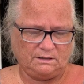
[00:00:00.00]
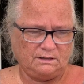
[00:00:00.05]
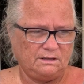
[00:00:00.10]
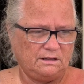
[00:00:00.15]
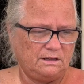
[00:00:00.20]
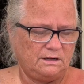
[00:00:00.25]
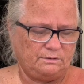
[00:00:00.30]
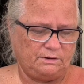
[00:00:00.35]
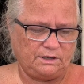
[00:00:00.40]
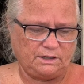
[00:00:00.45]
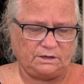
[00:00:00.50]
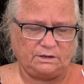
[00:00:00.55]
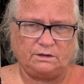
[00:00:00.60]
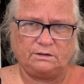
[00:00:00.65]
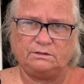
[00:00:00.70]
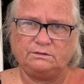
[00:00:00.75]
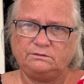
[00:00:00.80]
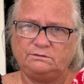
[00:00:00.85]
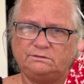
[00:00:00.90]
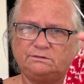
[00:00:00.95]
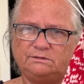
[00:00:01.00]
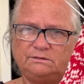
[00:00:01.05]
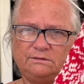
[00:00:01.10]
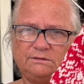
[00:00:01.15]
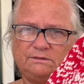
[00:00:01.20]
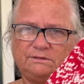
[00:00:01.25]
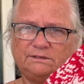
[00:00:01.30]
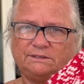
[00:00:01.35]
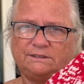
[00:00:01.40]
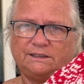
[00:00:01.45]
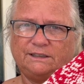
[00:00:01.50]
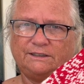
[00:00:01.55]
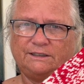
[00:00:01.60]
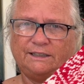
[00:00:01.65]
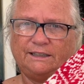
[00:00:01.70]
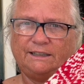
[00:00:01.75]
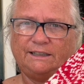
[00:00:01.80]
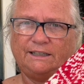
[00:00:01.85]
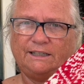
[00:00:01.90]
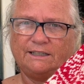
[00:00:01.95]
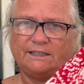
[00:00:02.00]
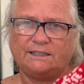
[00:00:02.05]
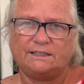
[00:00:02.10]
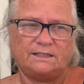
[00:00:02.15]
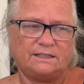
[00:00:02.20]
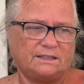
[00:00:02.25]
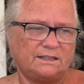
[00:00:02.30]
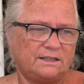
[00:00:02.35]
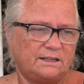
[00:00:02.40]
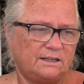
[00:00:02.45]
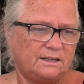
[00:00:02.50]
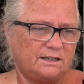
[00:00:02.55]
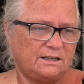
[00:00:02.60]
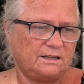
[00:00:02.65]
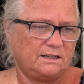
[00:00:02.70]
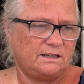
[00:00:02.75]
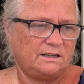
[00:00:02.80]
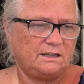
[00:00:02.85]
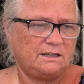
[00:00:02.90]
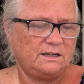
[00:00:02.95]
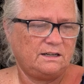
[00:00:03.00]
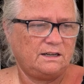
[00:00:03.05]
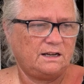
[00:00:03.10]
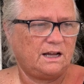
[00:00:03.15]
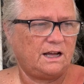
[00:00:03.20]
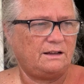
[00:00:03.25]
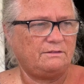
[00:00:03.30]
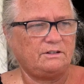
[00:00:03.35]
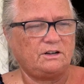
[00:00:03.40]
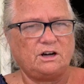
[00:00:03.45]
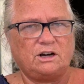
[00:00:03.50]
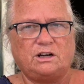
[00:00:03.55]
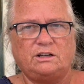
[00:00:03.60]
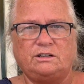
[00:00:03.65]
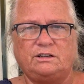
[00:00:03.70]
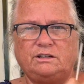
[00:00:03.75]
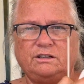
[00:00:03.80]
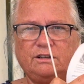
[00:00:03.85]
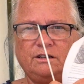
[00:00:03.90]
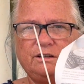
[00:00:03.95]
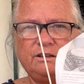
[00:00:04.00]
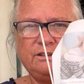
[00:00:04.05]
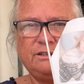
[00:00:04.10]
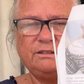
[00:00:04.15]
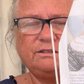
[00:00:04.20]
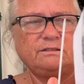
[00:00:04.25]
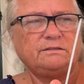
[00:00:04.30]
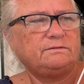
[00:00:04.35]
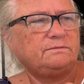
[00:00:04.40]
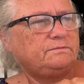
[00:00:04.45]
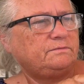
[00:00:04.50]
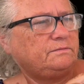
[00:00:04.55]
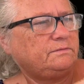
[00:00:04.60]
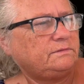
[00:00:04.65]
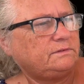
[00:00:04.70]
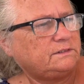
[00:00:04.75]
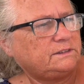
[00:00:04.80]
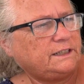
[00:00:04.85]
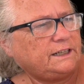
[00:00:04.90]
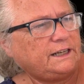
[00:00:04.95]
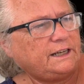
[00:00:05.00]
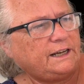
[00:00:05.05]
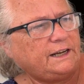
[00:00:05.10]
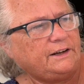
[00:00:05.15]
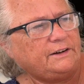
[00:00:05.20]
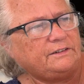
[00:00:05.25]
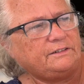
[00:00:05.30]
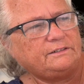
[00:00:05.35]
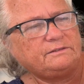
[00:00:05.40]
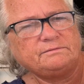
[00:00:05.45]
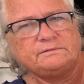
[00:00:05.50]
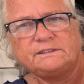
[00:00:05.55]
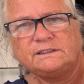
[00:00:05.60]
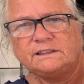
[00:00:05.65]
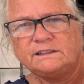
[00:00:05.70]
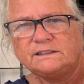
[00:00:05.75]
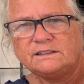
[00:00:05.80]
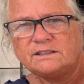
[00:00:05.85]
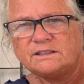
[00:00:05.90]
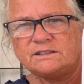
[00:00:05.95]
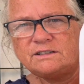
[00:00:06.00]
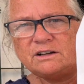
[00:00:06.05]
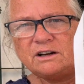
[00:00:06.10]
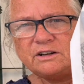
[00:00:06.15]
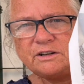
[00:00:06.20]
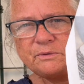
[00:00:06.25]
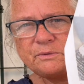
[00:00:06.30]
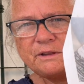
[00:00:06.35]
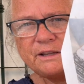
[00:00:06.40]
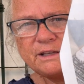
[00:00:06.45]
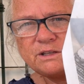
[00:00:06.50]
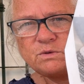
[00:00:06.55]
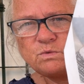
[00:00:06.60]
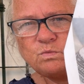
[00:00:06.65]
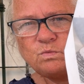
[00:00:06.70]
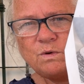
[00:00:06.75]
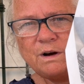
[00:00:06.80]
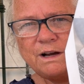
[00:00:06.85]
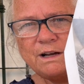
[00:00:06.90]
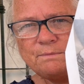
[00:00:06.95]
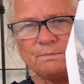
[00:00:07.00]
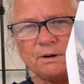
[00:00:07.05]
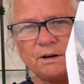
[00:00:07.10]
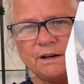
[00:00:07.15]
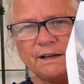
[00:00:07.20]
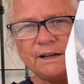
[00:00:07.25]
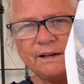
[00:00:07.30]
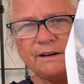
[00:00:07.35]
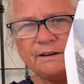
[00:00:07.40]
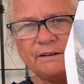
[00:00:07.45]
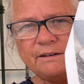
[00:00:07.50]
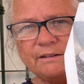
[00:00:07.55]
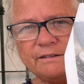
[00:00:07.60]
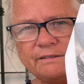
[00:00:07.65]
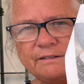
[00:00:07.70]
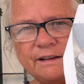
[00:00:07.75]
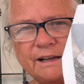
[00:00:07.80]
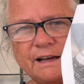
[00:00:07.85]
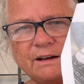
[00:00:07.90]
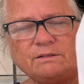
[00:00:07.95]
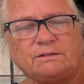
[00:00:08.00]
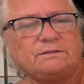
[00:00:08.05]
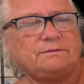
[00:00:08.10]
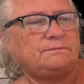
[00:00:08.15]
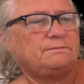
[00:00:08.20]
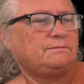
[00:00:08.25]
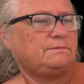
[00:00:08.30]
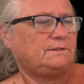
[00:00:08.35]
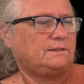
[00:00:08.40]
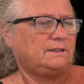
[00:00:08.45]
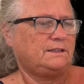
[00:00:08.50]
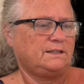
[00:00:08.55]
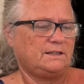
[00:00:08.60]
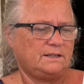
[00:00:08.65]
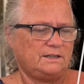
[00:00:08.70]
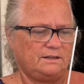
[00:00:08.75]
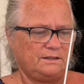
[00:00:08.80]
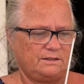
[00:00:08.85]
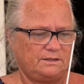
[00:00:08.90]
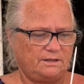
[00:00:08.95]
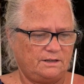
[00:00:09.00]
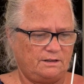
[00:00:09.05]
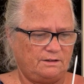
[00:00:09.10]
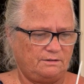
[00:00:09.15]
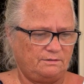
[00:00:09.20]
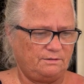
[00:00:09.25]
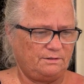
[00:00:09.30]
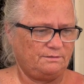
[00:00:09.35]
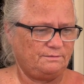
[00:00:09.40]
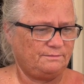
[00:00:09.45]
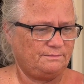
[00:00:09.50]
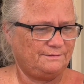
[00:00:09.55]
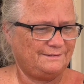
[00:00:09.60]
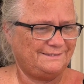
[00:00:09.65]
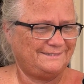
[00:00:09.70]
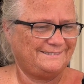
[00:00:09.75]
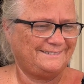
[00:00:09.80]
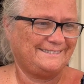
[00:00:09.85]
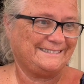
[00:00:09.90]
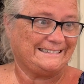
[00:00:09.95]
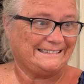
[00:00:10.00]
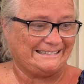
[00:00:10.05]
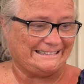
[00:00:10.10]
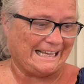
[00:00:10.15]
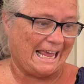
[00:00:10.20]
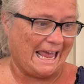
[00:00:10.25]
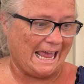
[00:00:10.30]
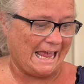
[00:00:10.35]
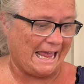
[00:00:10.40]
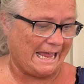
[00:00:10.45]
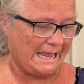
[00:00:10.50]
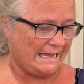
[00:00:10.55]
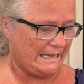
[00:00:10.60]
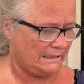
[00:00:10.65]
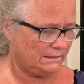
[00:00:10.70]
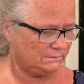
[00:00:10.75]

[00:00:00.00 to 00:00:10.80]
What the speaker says: There we go. Here it is. I've gotten here, starting with this white part here now. So, yay.